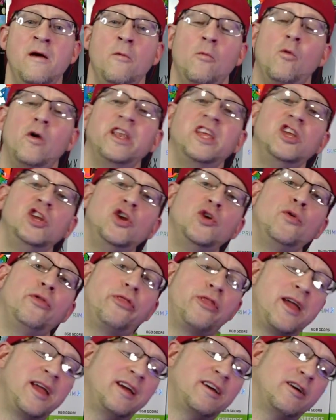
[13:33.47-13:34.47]
What do you
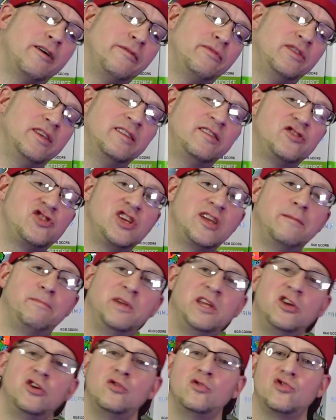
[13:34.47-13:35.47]
think of this
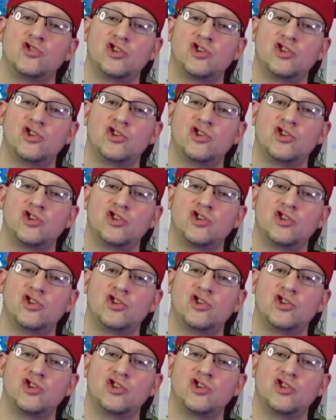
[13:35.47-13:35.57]
GPU?